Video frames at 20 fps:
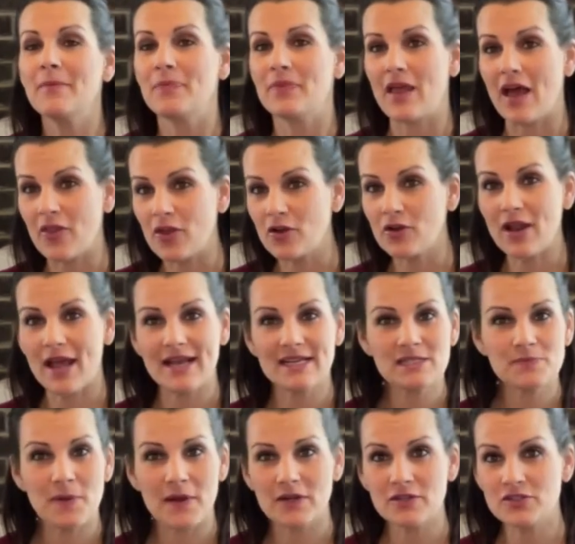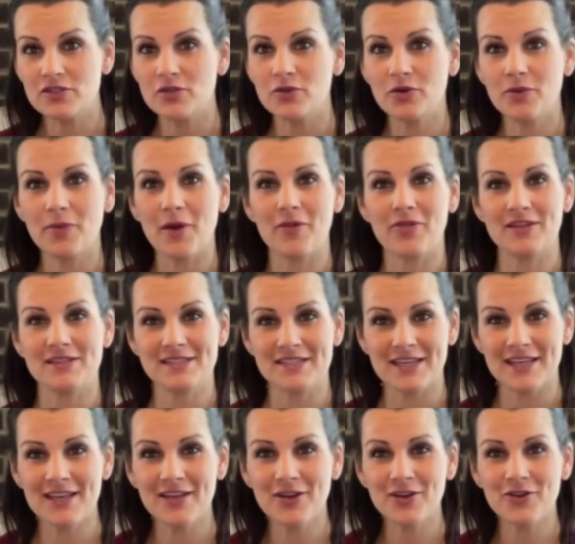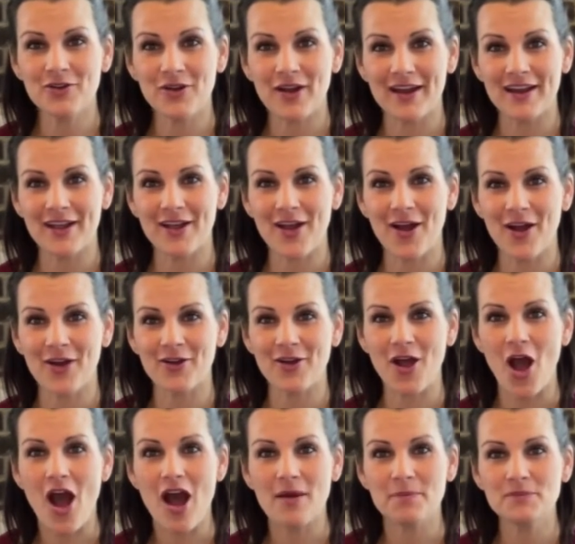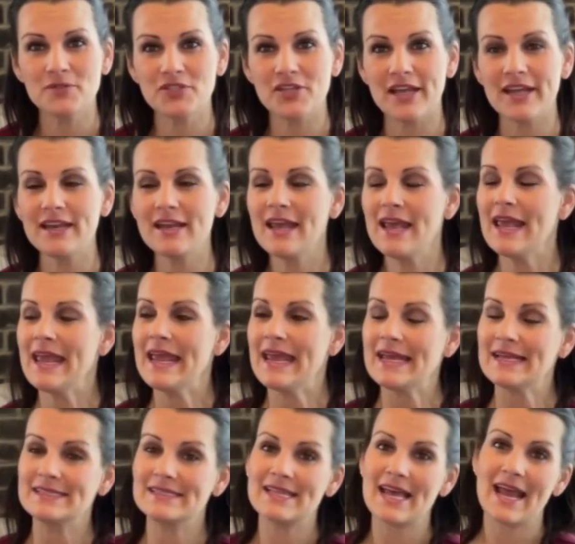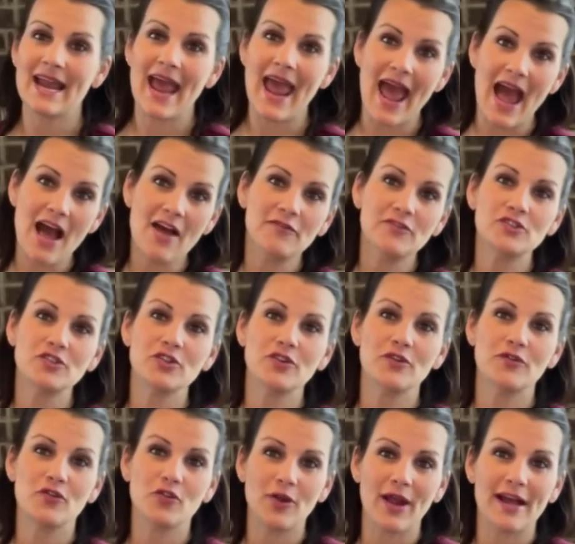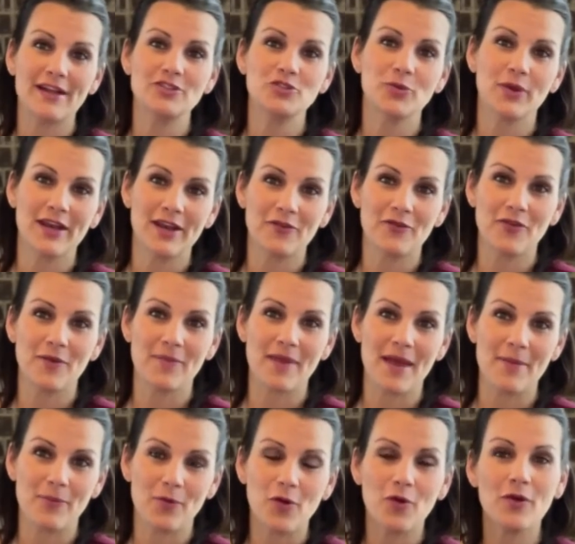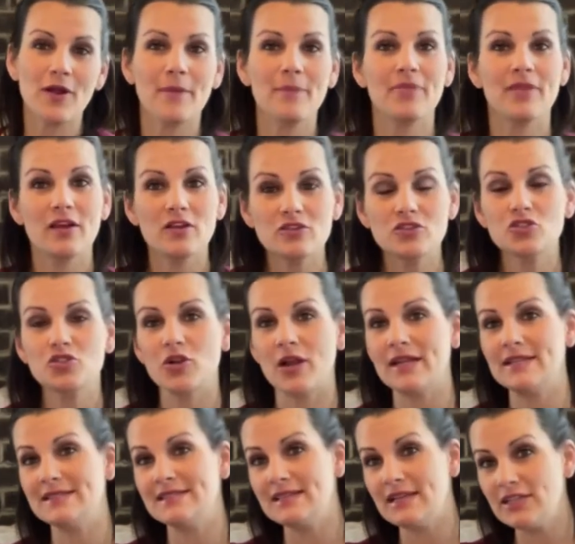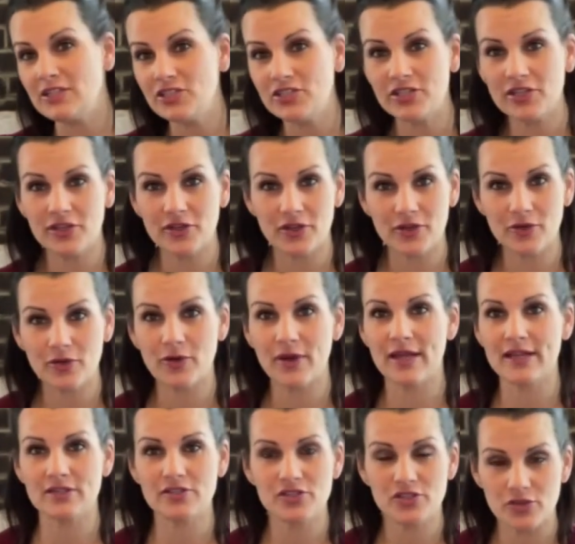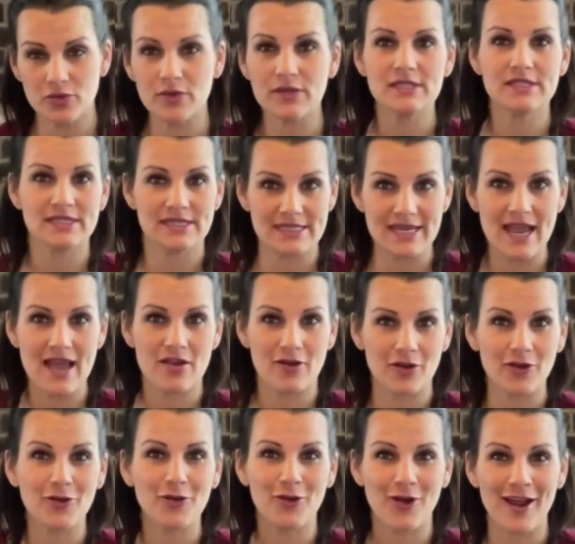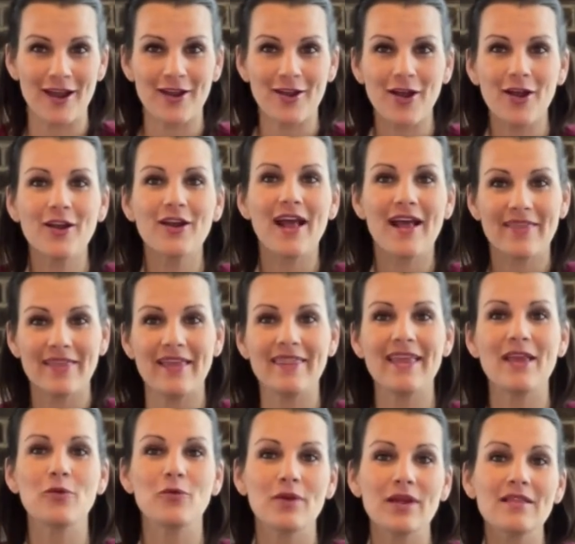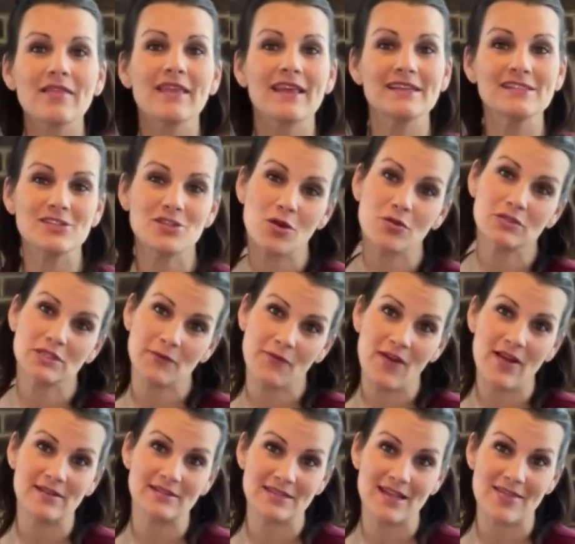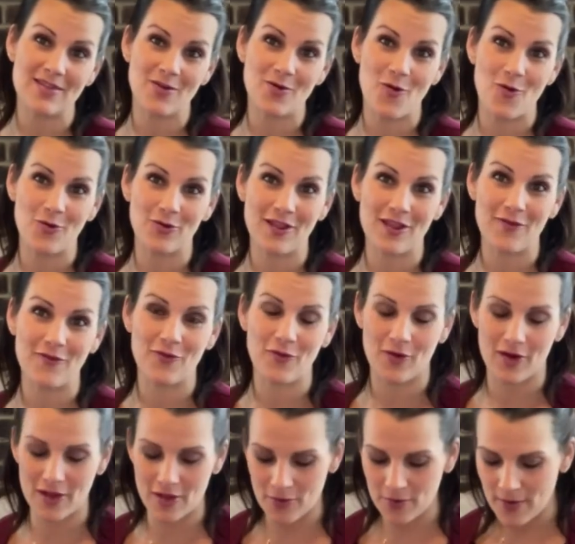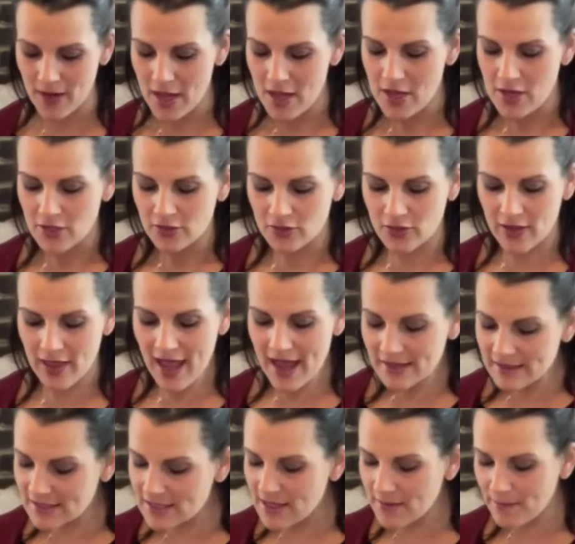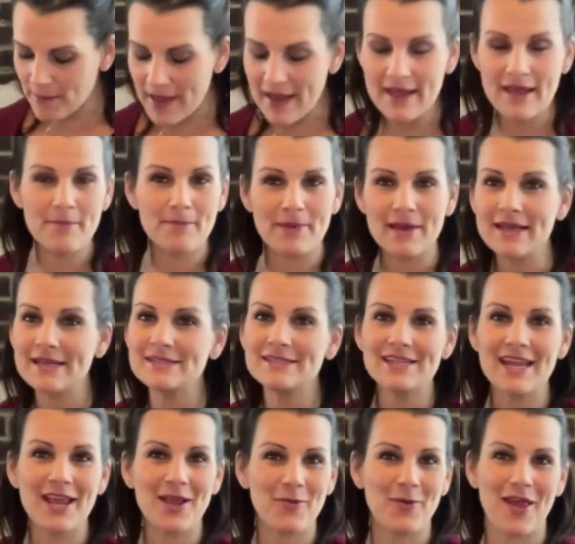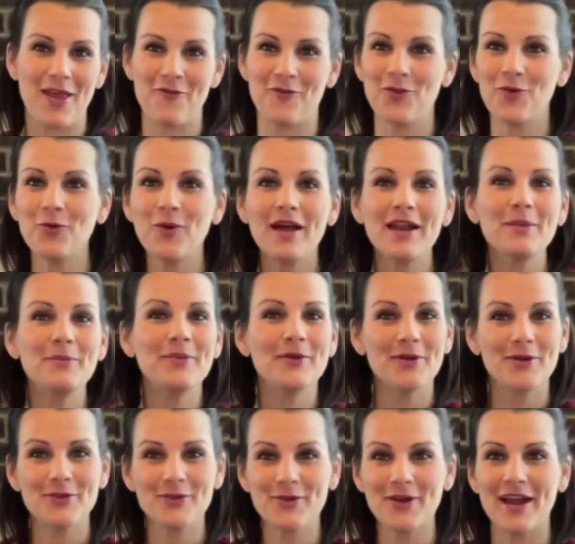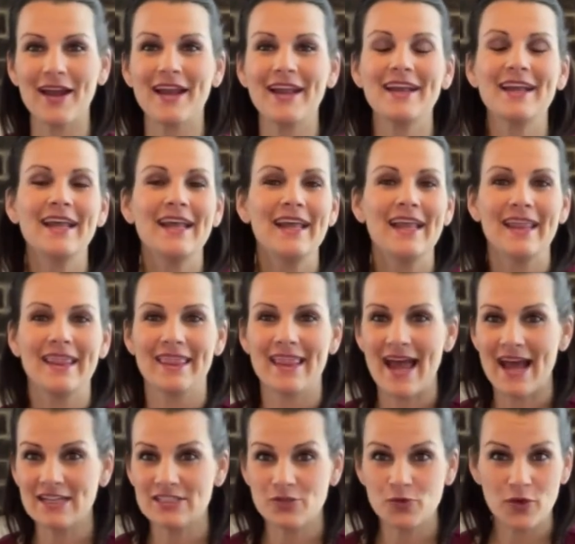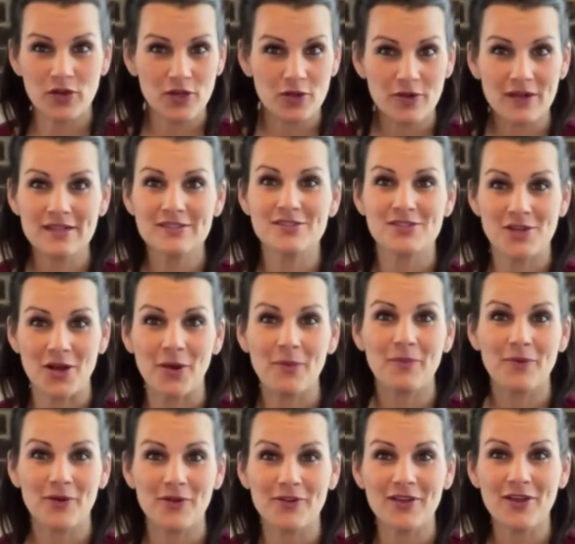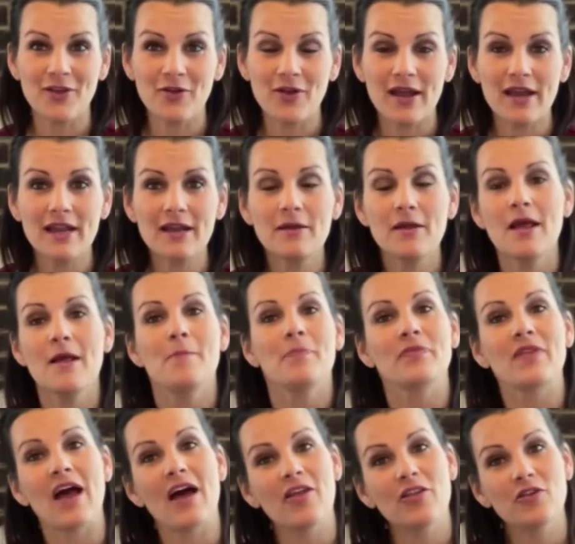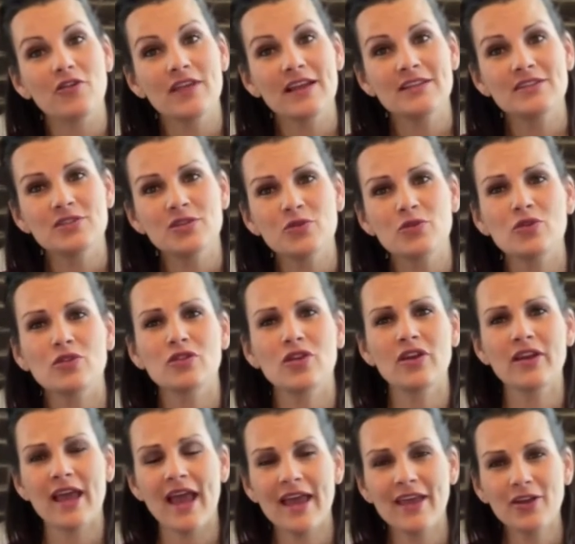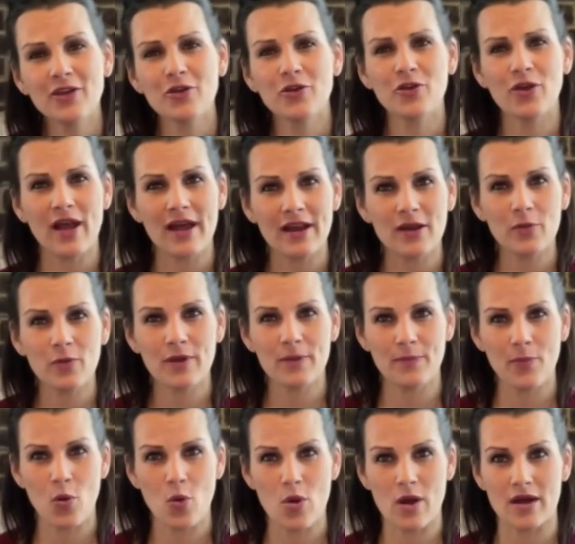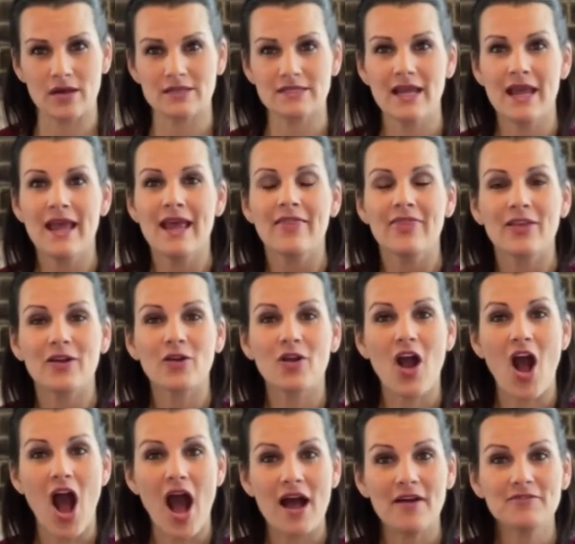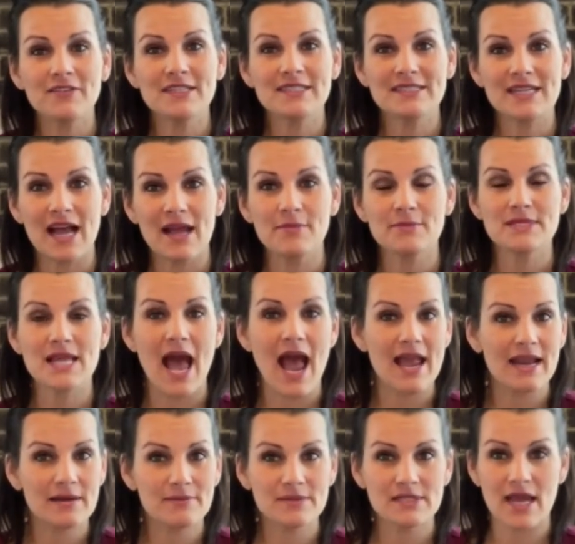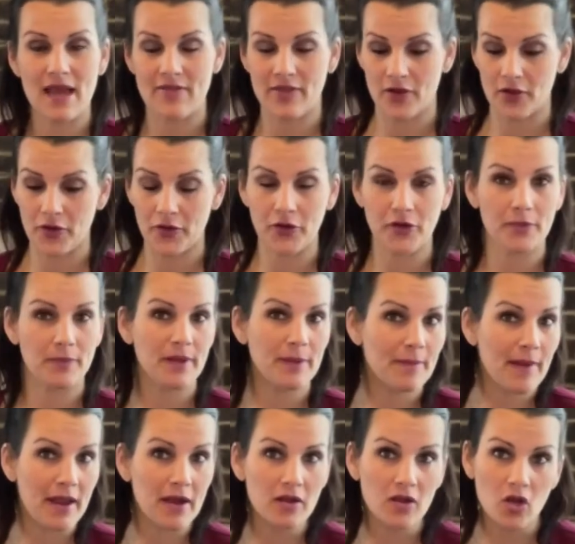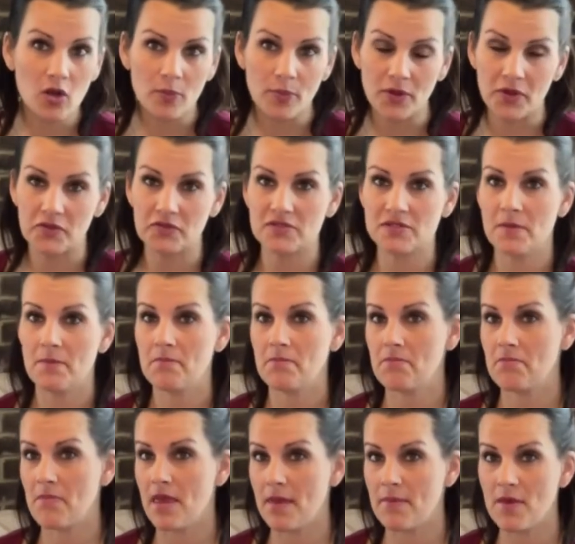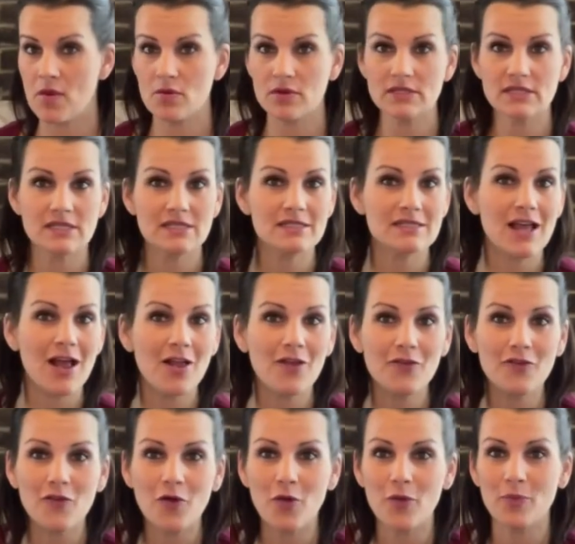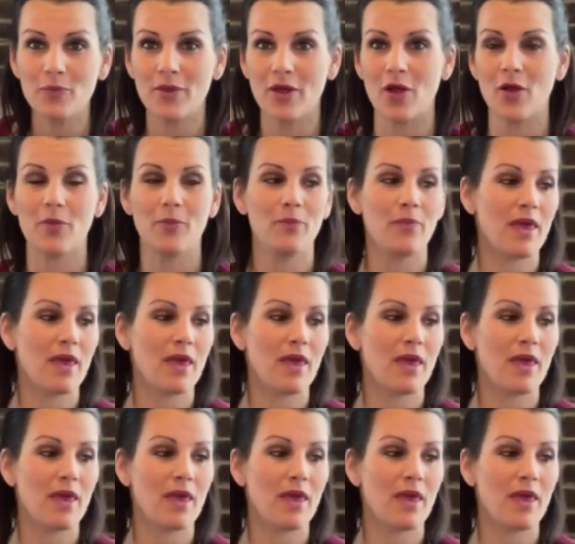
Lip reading: The other nice part too about the secured credit card option is that after you've graduated from that program, they'll transition you into a standard credit card, and then they release those funds that they're holding for you. So that's the biggest takeaway. If you want to build credit, that's where you can start building credit. The other thing too, look at your credit report. There are oftentimes items on there. Could be medical bills. Maybe it was a cell phone bill.